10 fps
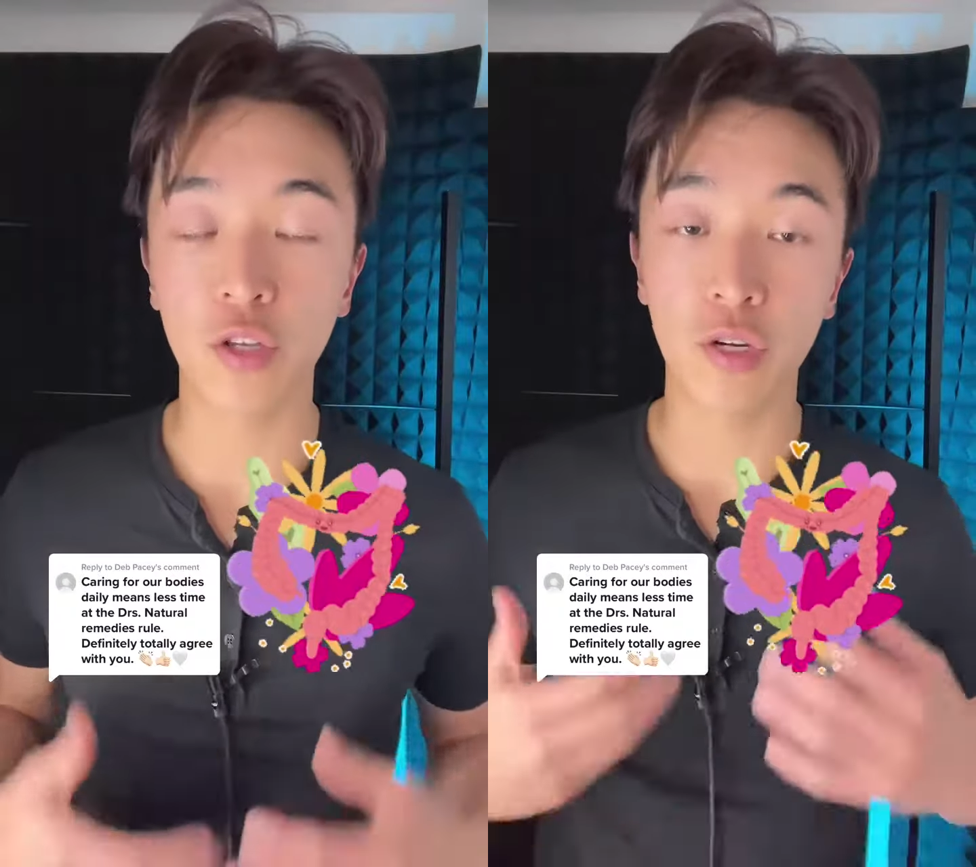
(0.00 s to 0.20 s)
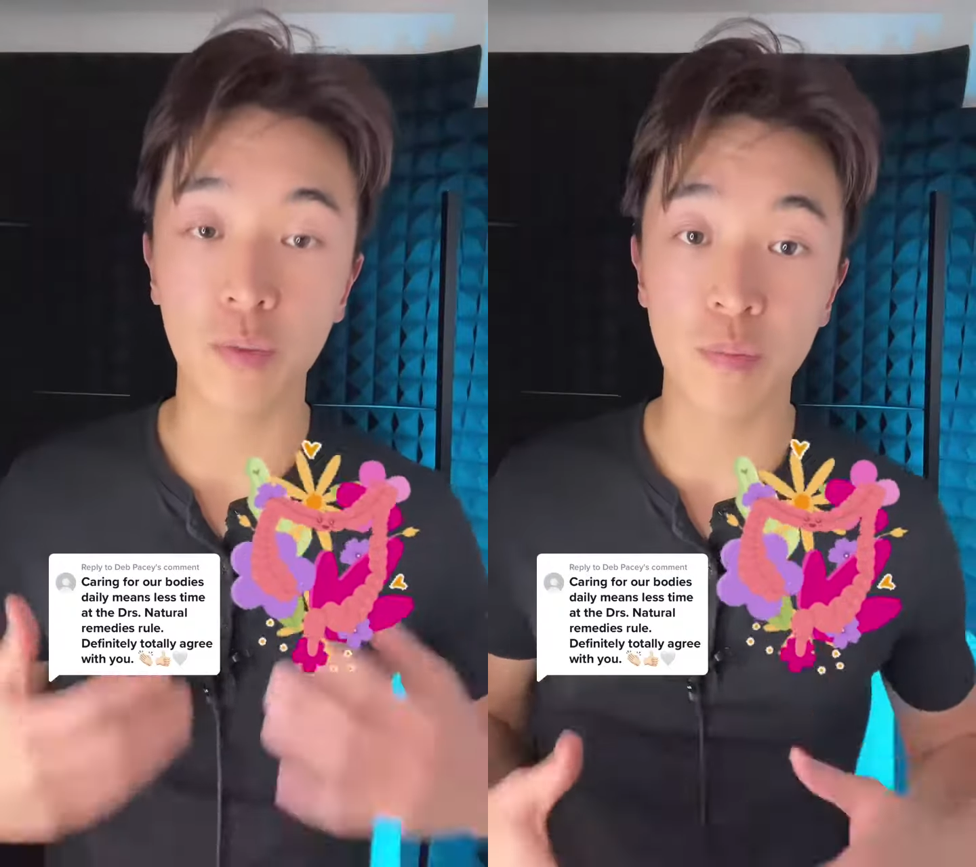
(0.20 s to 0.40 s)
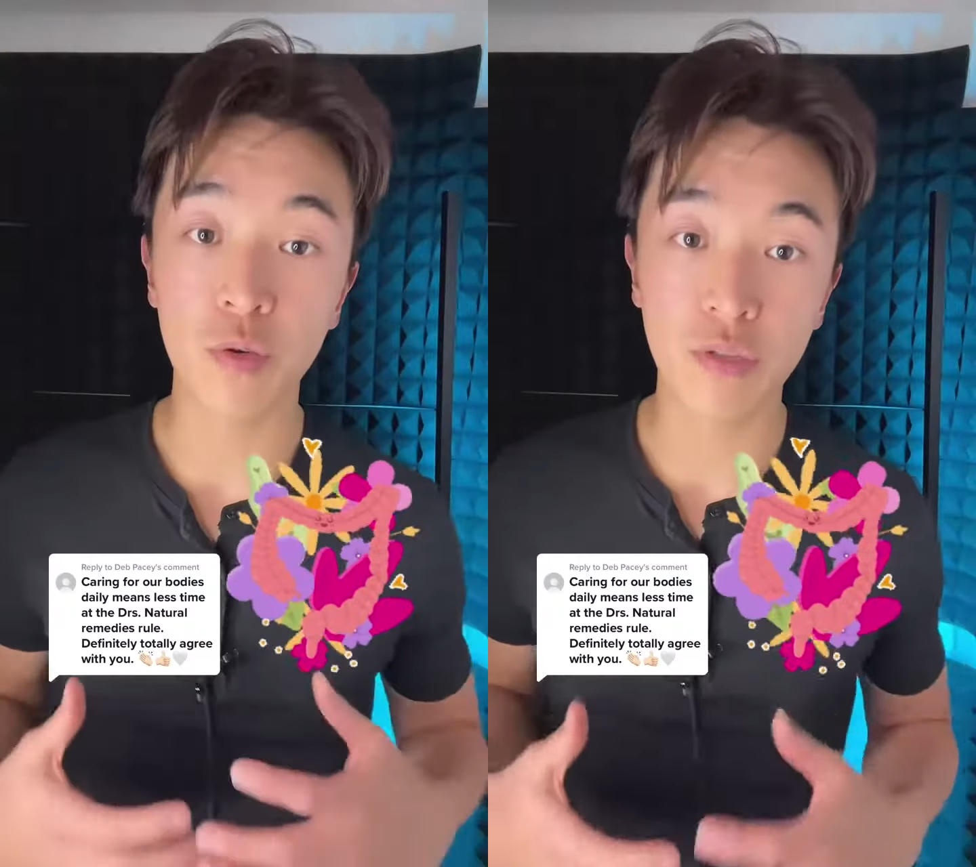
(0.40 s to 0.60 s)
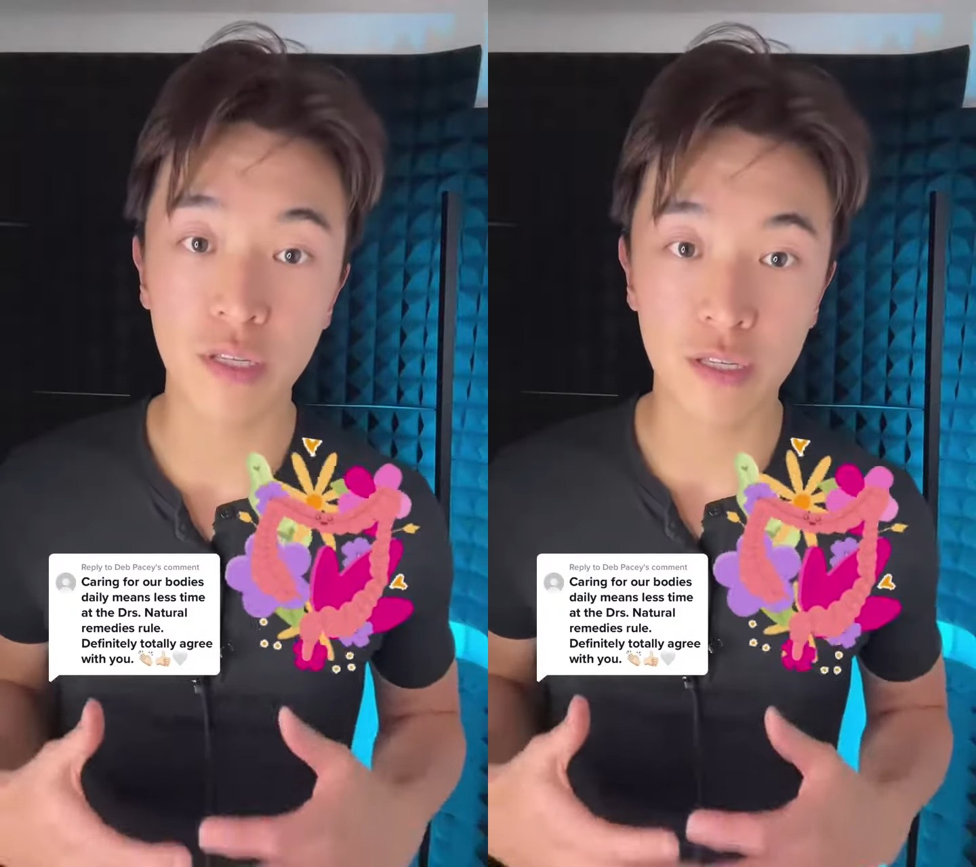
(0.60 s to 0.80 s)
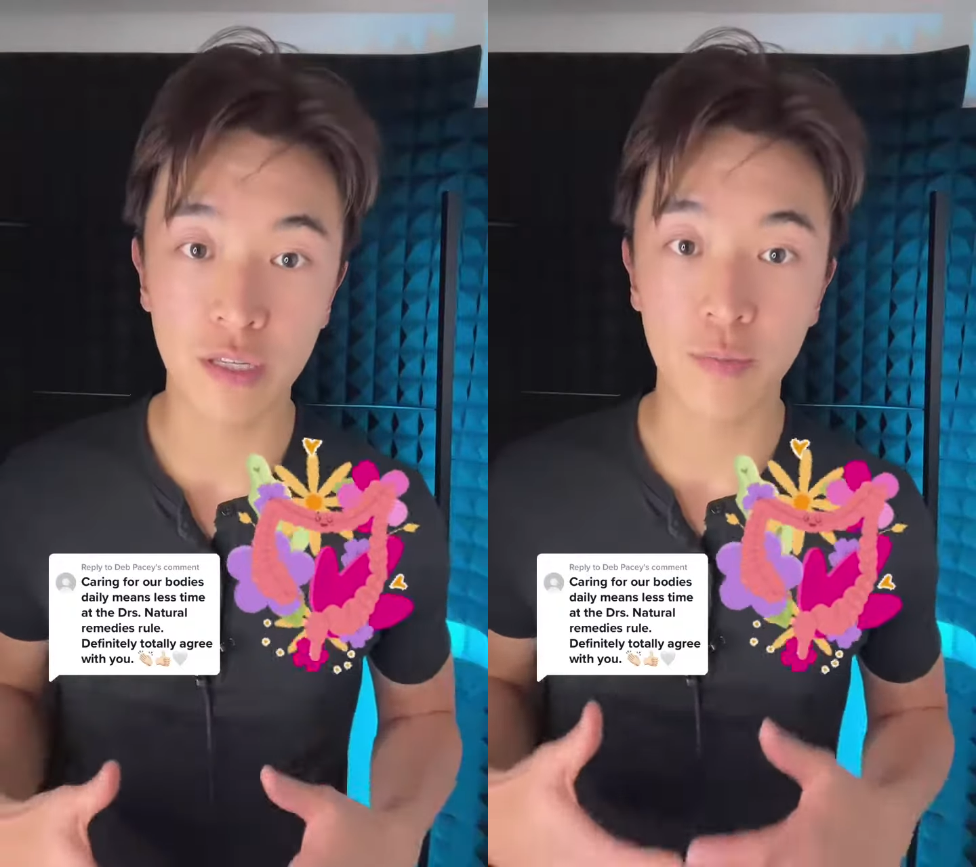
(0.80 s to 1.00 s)
your immune
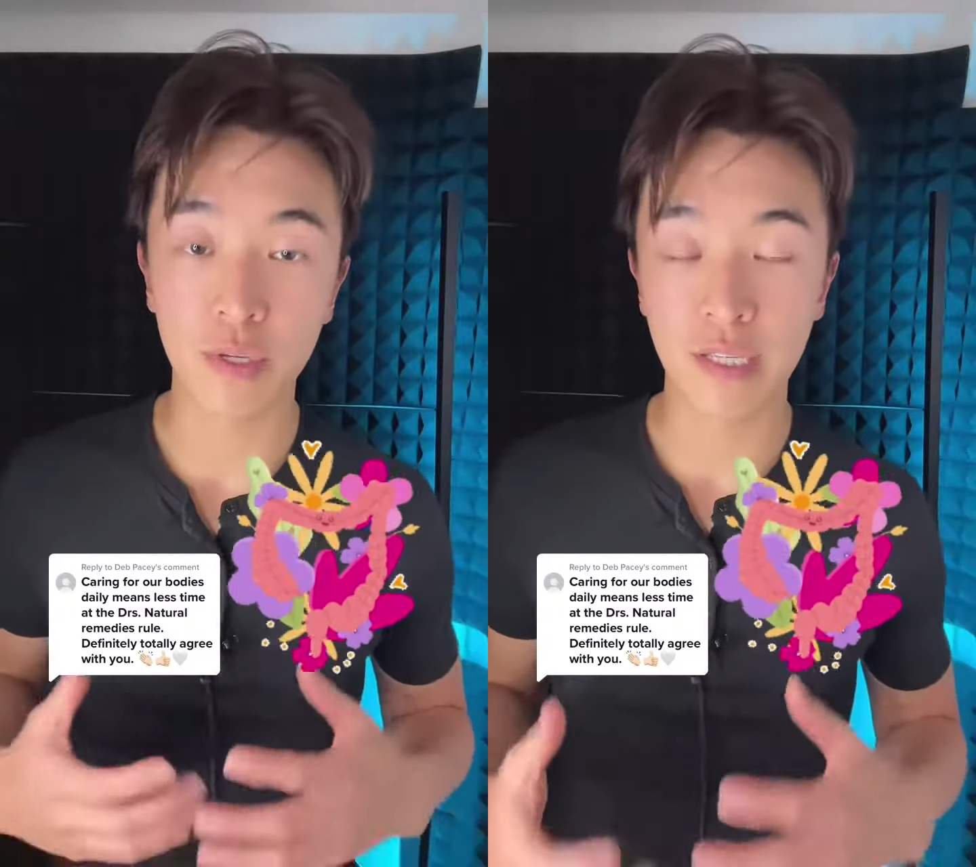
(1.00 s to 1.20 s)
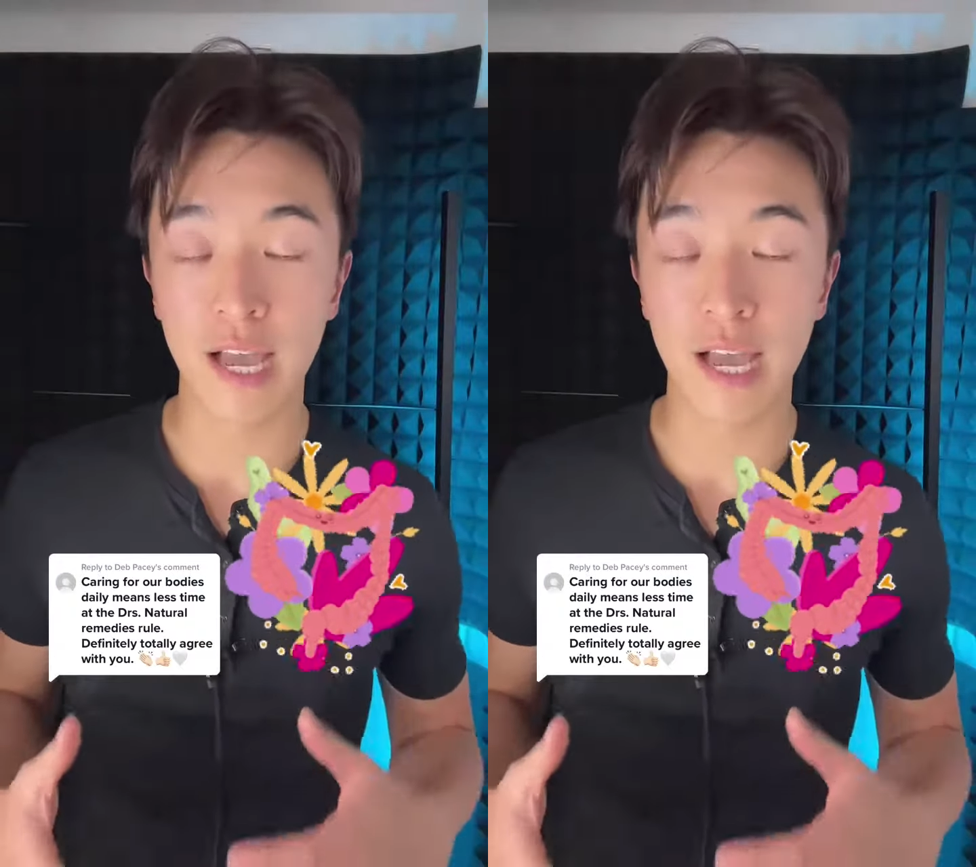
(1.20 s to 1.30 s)
system is